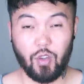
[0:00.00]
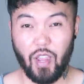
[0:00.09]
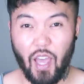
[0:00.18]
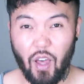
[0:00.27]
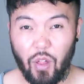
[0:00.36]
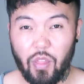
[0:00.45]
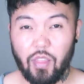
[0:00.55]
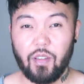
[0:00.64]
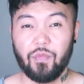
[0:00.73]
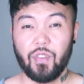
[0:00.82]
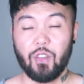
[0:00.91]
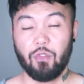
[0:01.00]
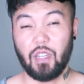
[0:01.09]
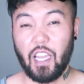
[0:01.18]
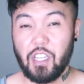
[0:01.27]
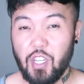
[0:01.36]
your health,
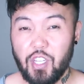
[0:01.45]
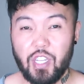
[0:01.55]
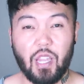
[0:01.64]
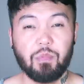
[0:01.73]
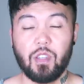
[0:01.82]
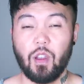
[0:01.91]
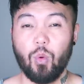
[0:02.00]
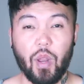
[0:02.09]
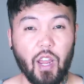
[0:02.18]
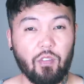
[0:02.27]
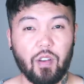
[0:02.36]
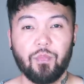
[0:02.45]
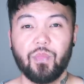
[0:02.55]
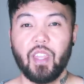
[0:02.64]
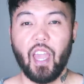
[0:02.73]
relationships, or whatever.